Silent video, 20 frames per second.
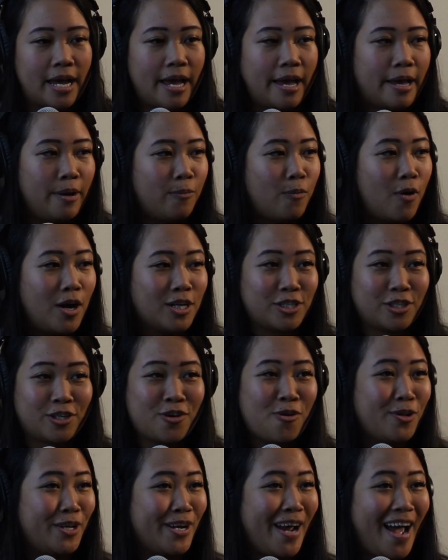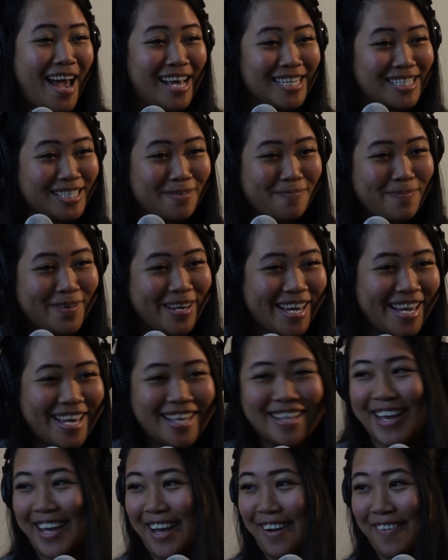I watched a
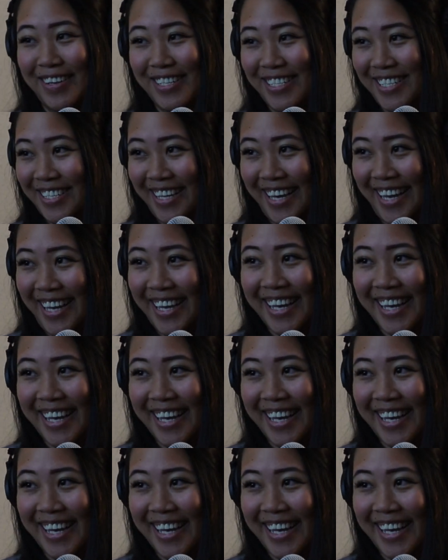colonoscopy. Like I went to